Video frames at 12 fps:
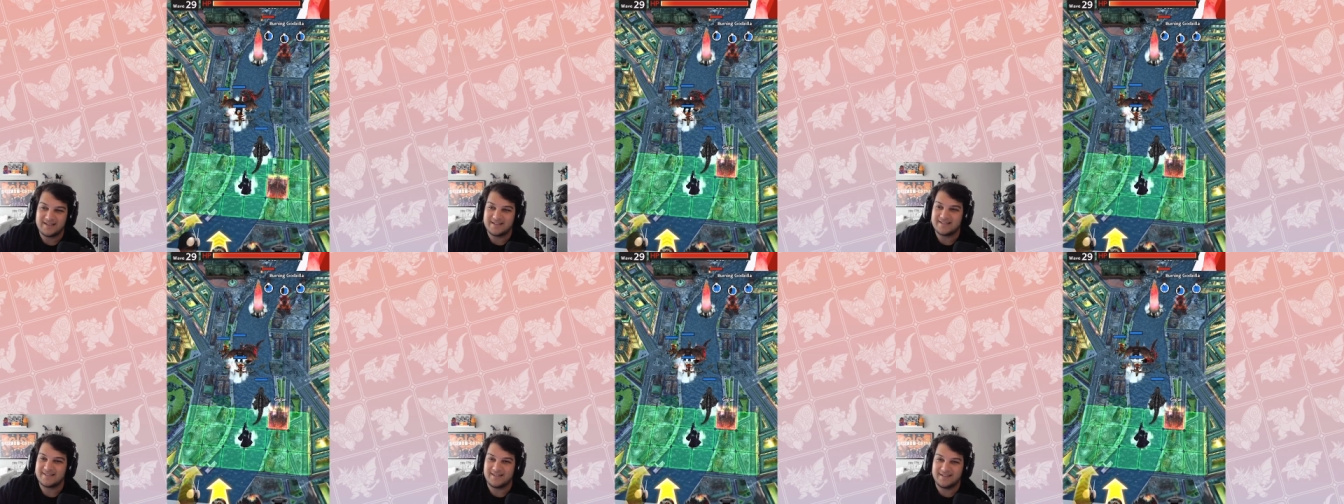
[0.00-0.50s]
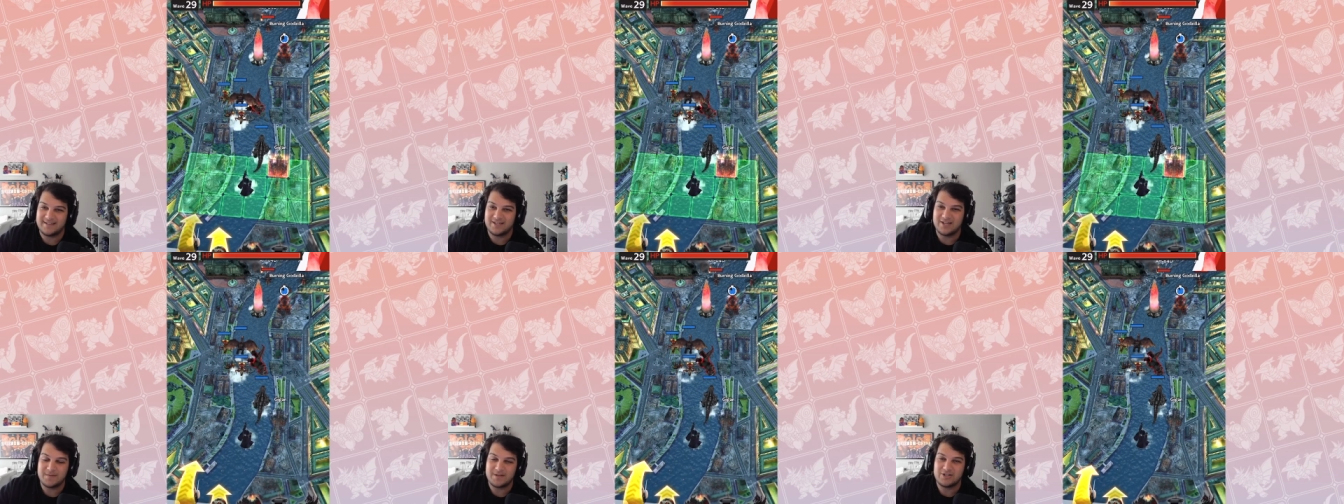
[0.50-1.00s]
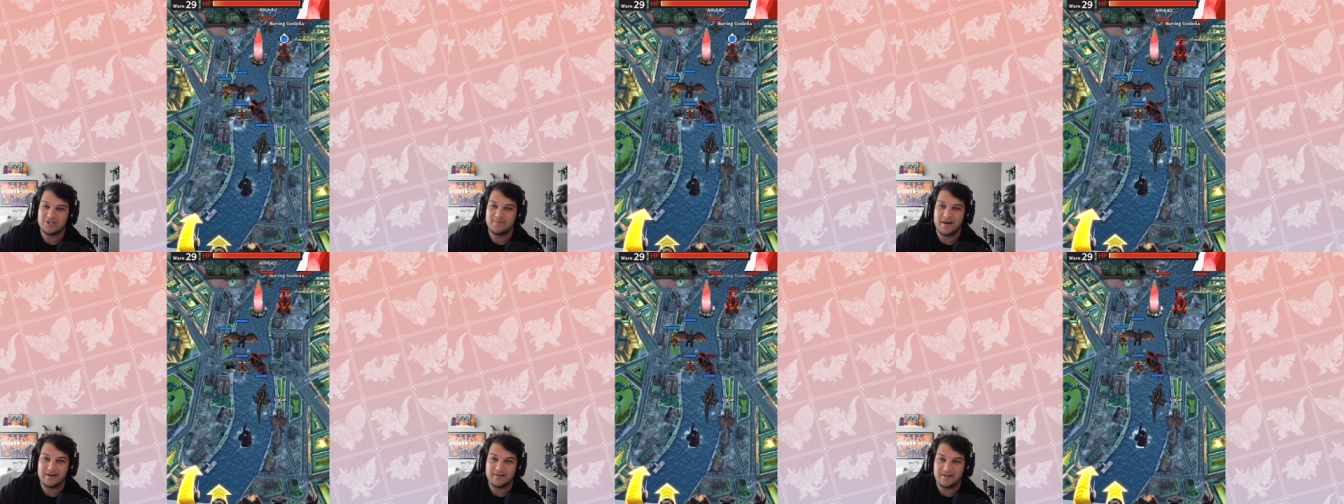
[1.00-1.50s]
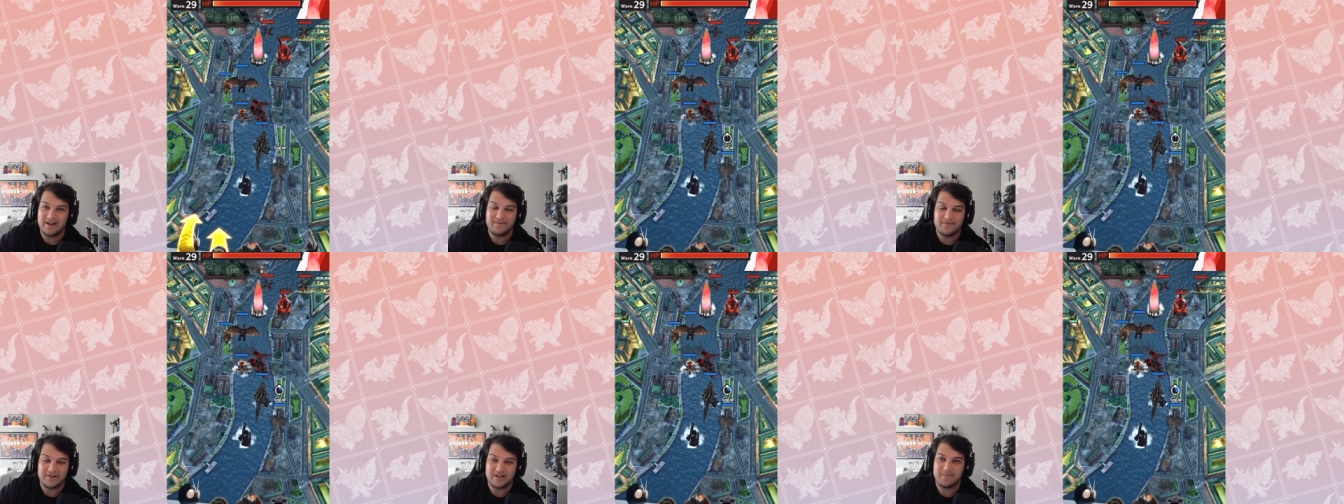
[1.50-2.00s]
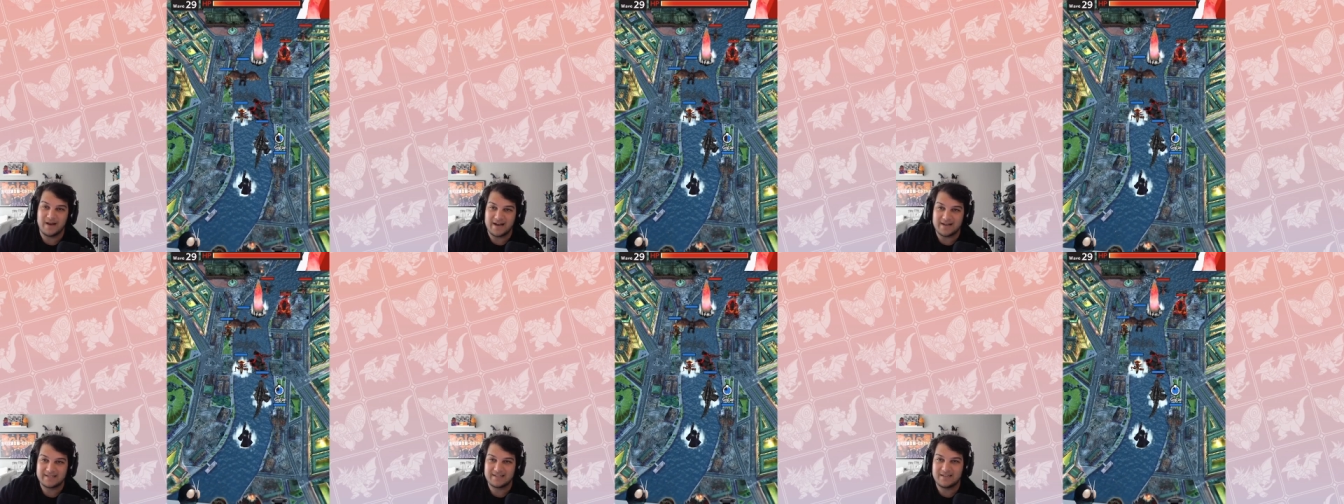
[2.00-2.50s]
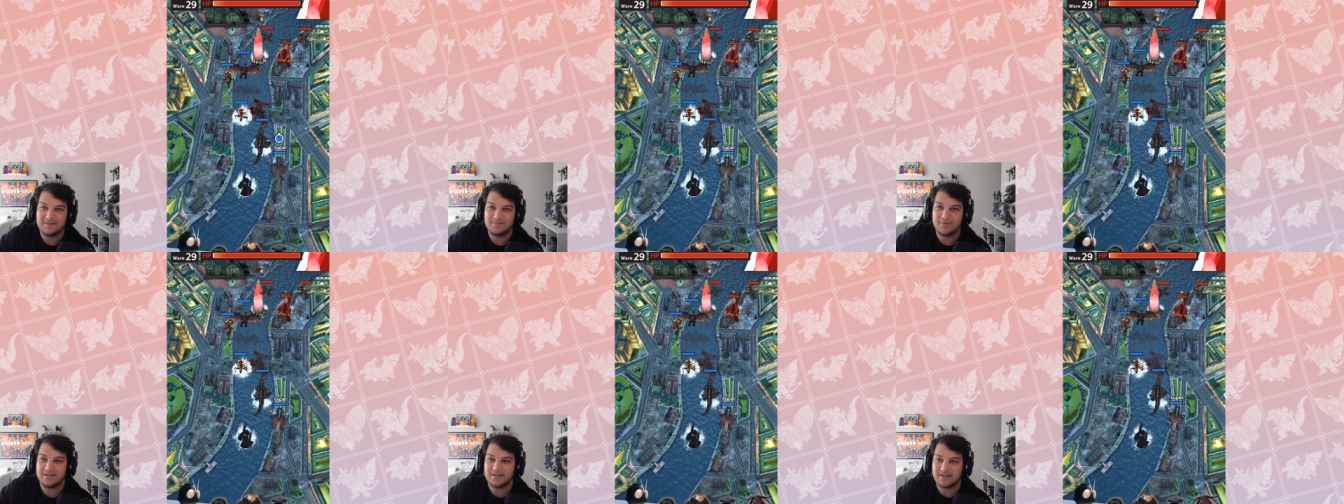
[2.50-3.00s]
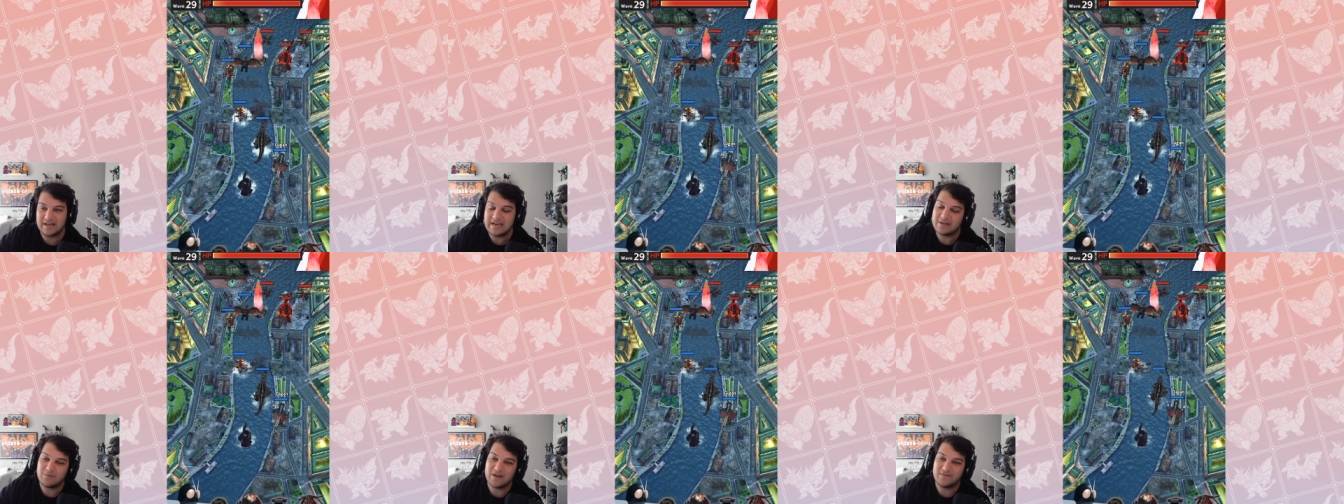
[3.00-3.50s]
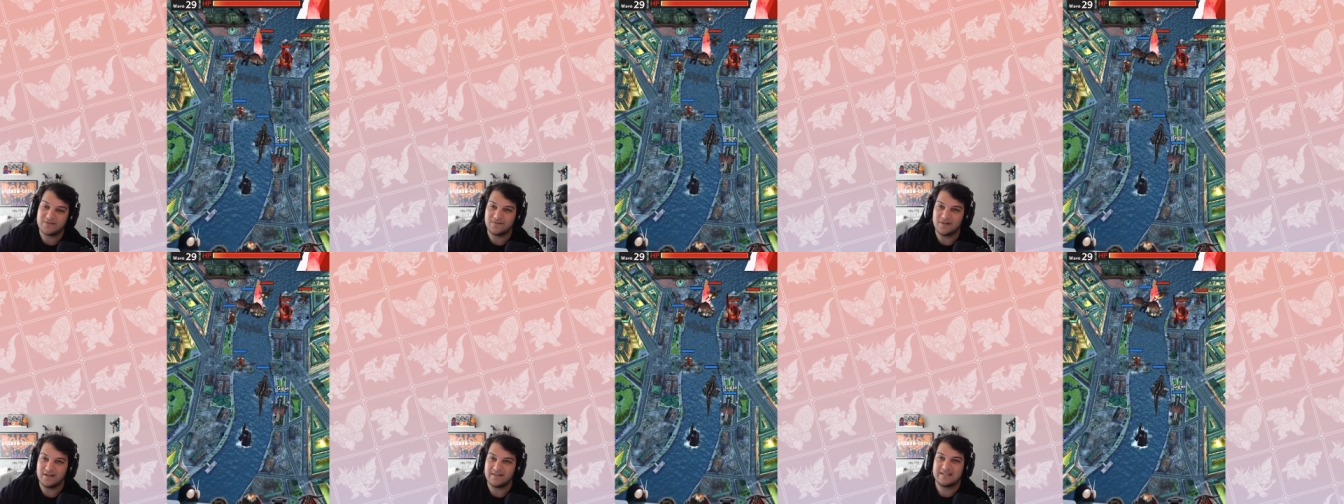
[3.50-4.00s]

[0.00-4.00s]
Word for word: is is going to be just better in every capacity, but the Gigan wave is fun.